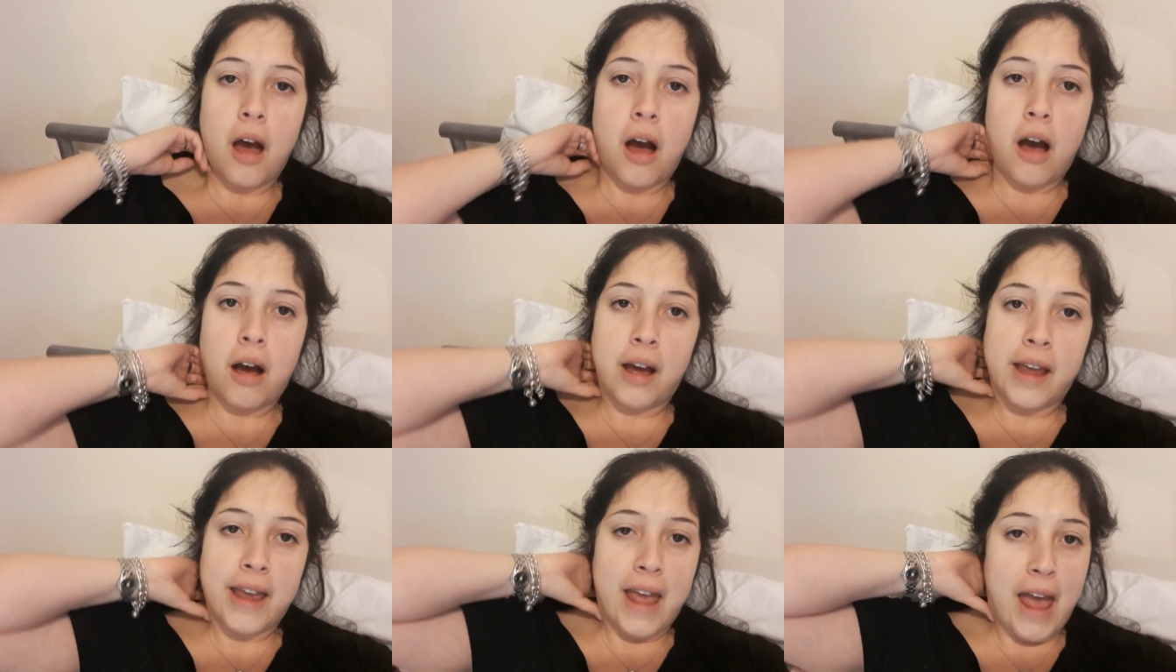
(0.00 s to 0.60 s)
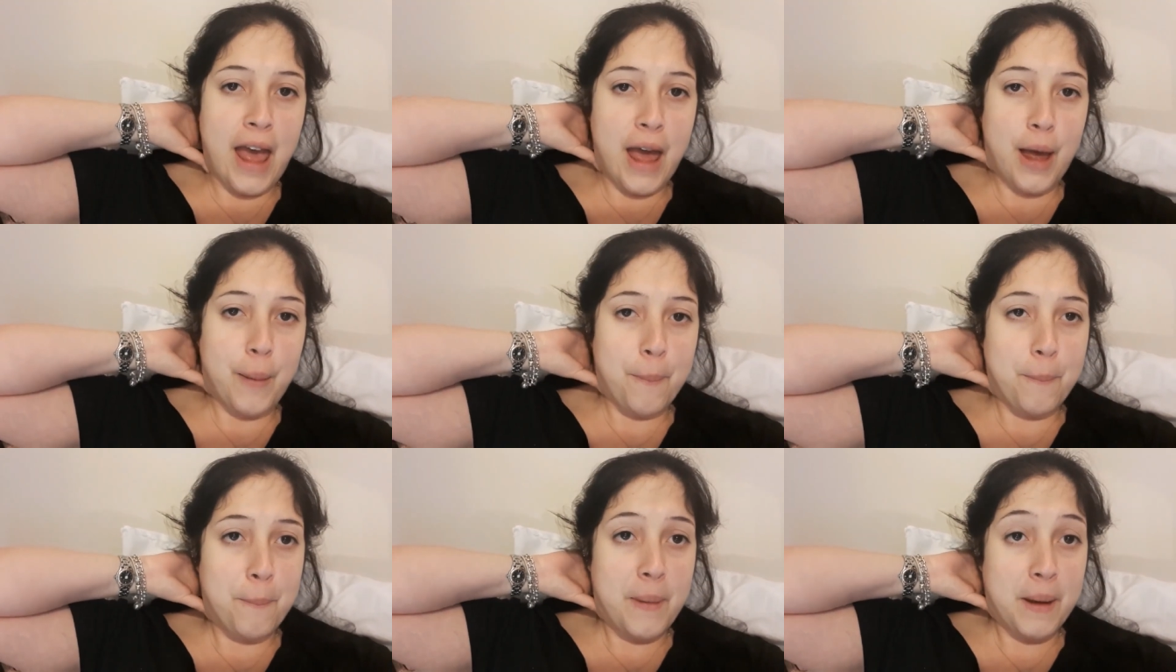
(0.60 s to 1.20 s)
I
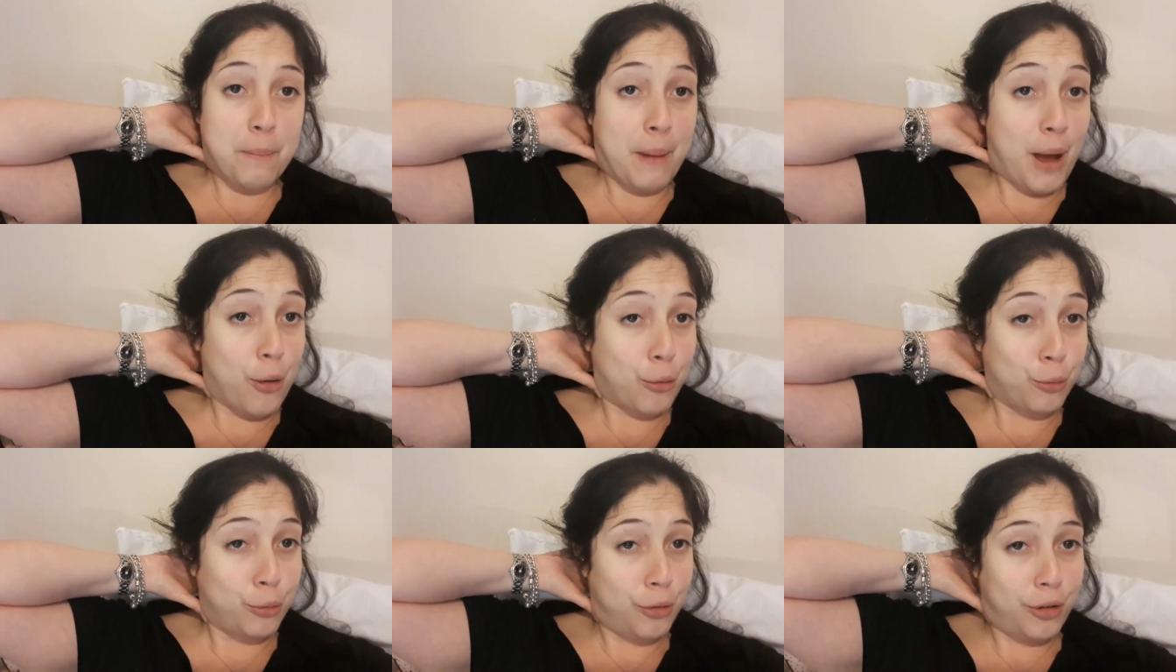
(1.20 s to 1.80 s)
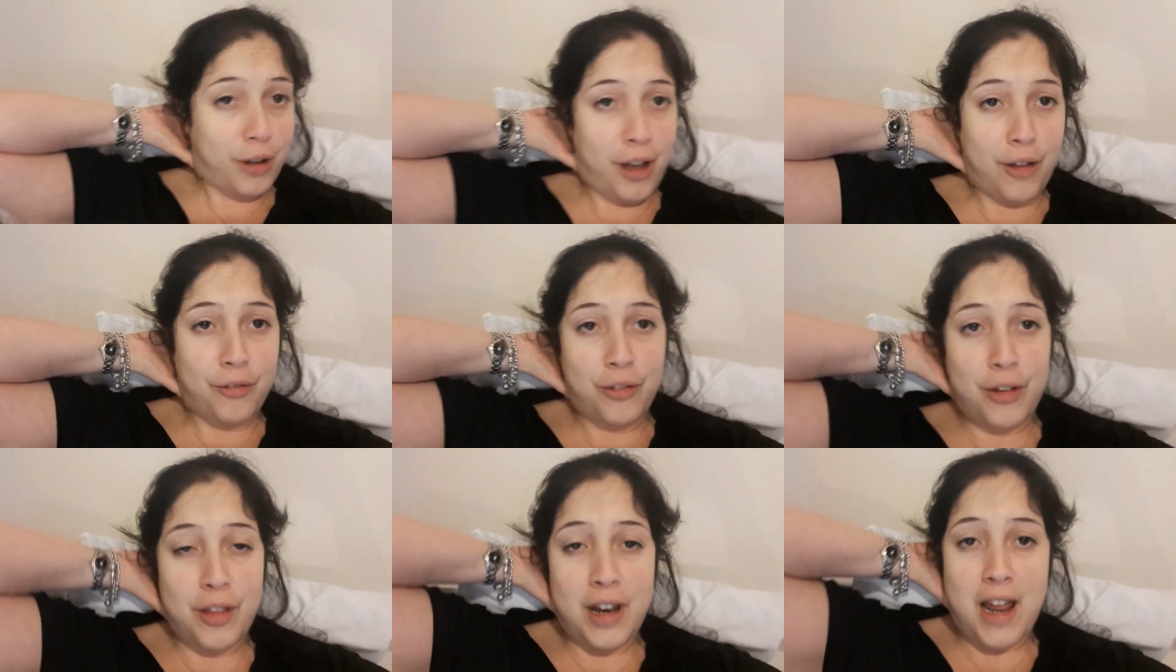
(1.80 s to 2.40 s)
am bedbound
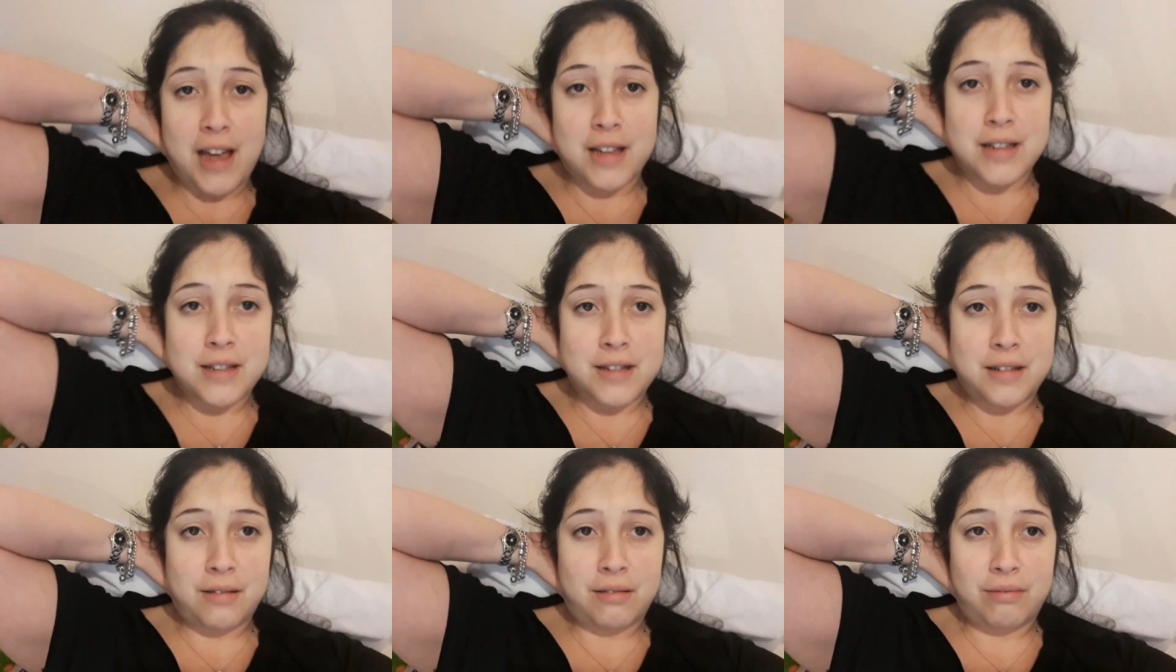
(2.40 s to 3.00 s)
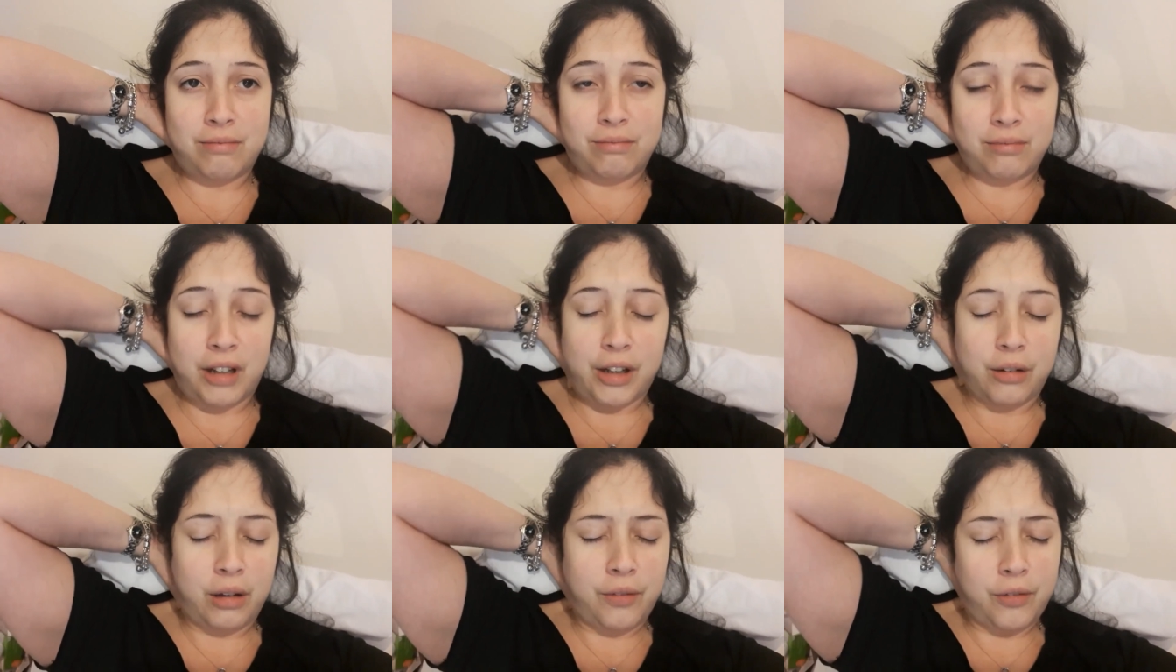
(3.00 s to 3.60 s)
for the next, I
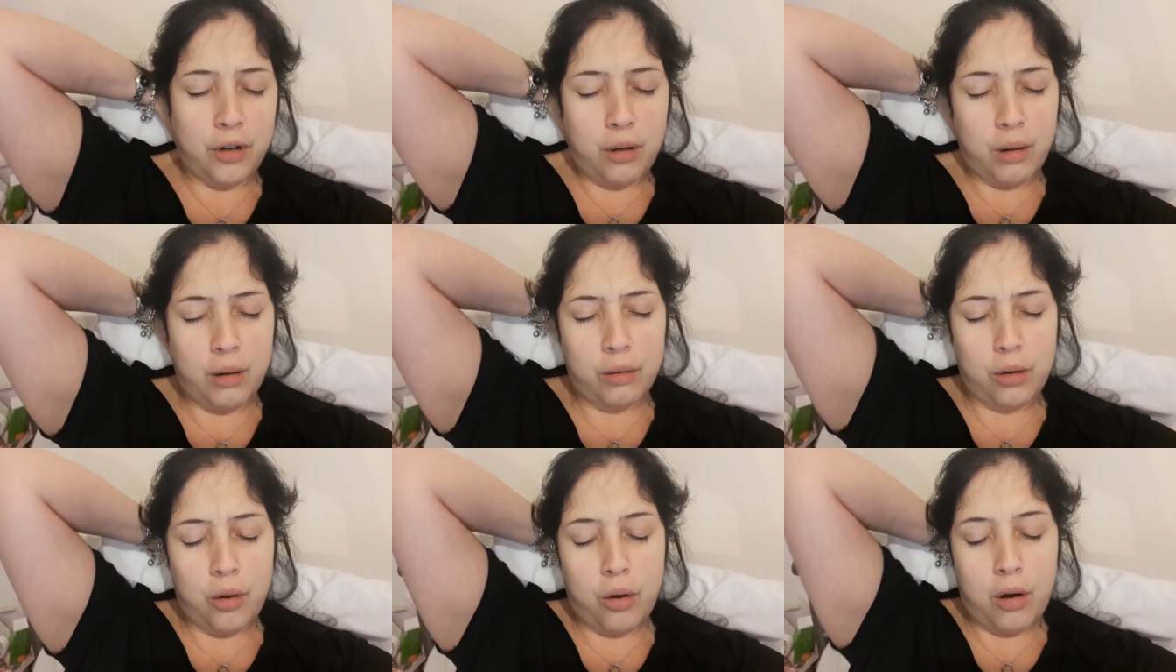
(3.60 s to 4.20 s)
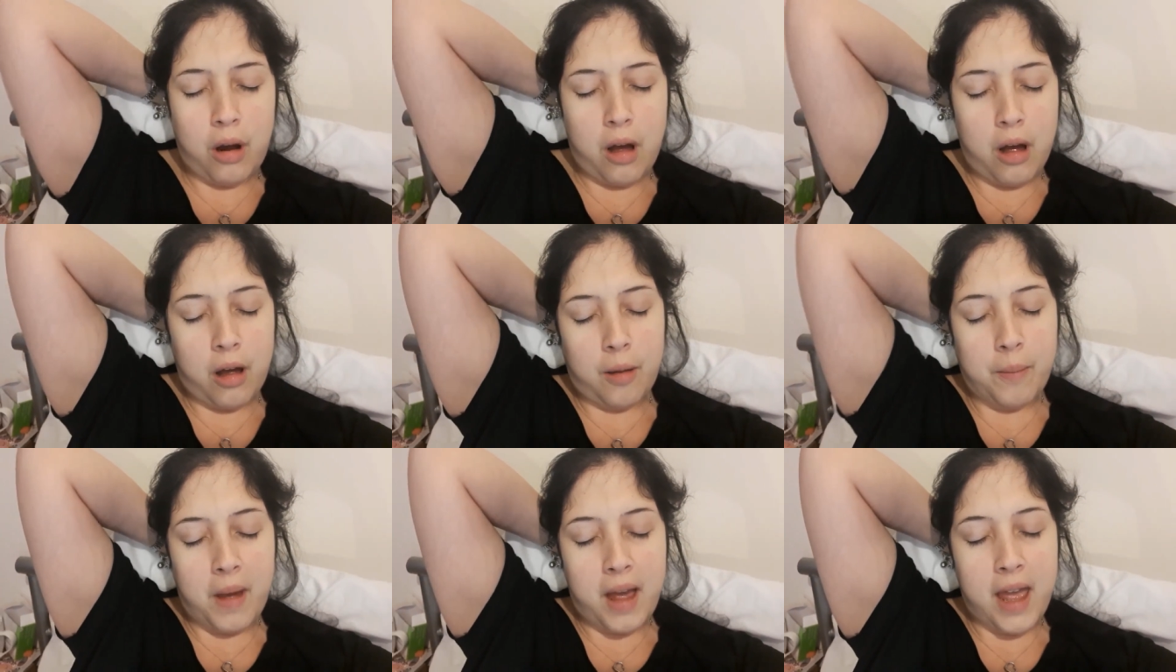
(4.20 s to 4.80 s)
don't even know how long.
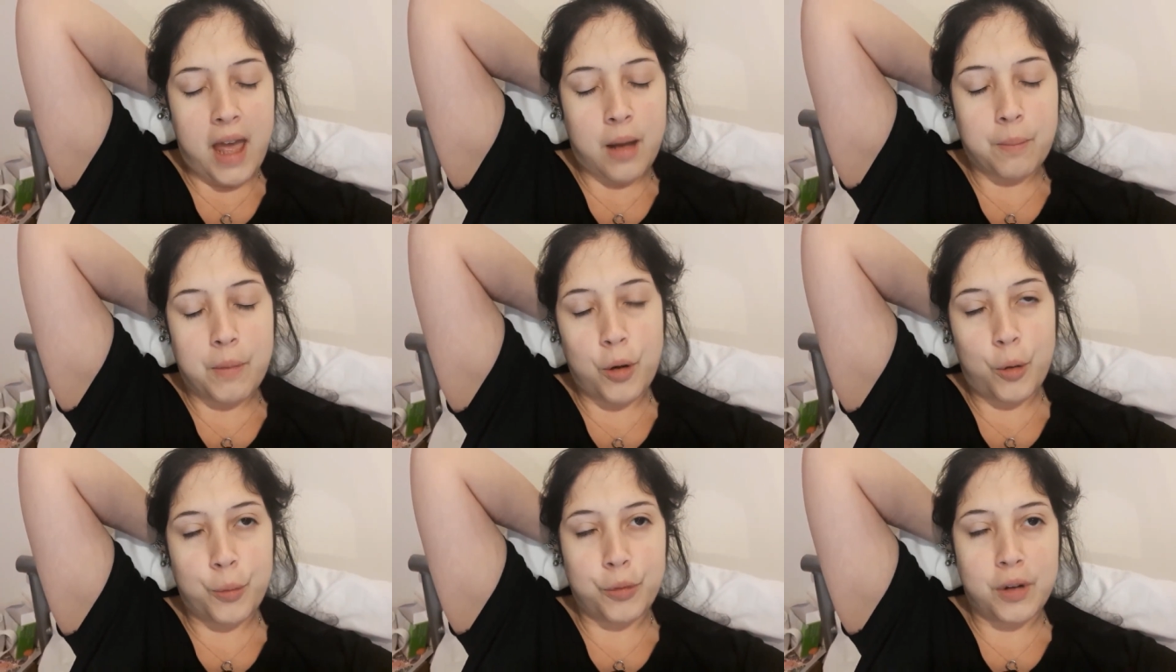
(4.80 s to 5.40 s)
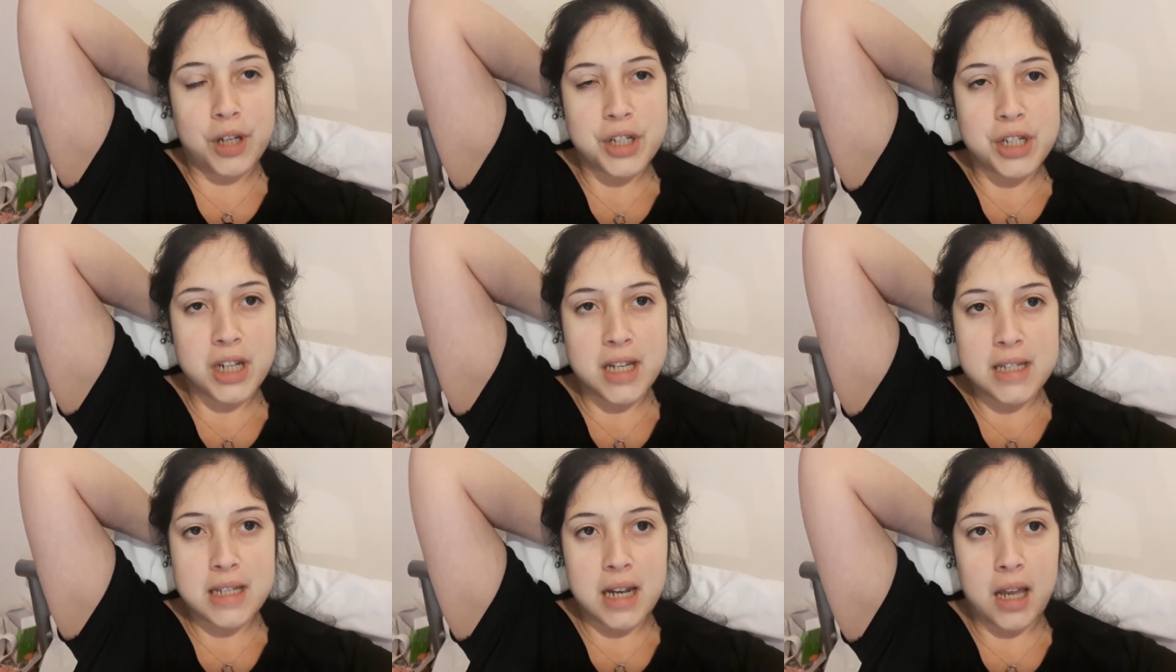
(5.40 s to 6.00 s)
I had my operation
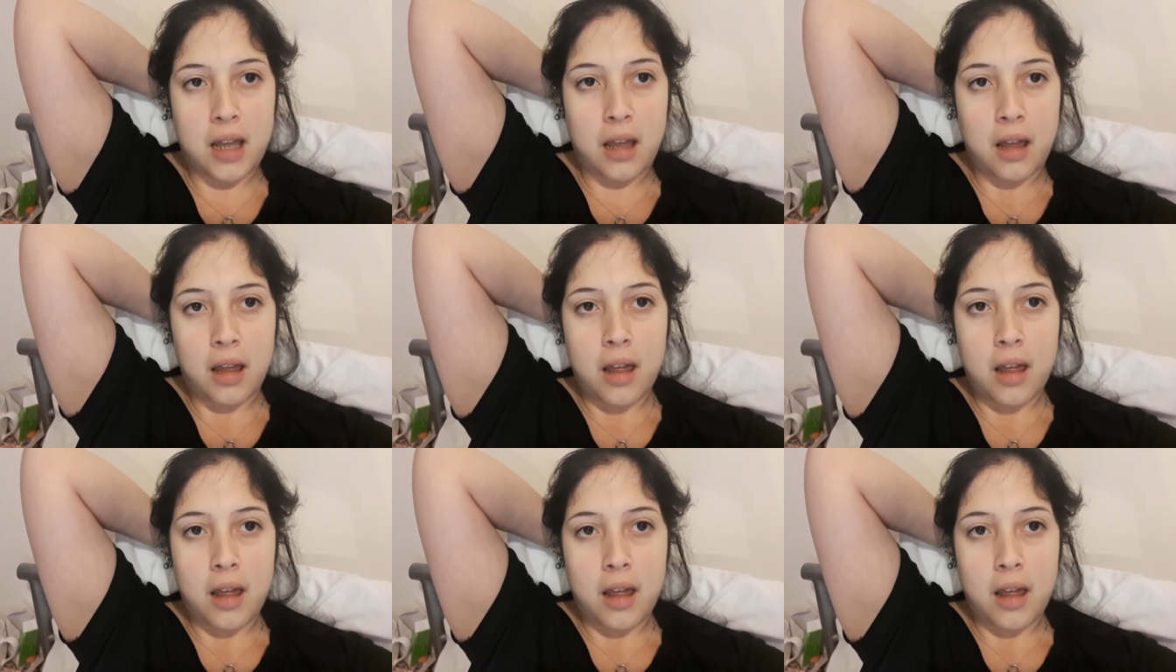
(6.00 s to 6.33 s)
yesterday.